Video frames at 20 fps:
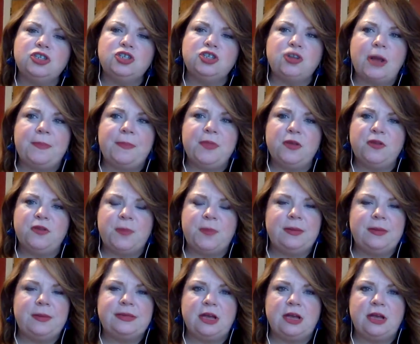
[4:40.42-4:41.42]
strap those
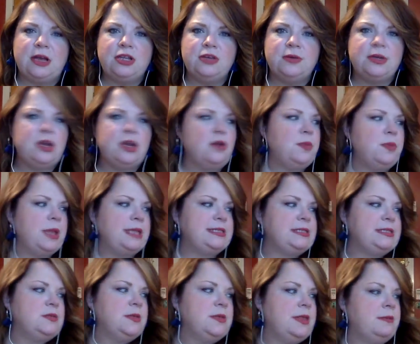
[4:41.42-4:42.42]
babies on you and go
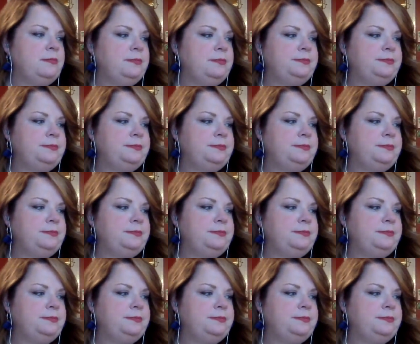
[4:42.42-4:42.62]
places with them?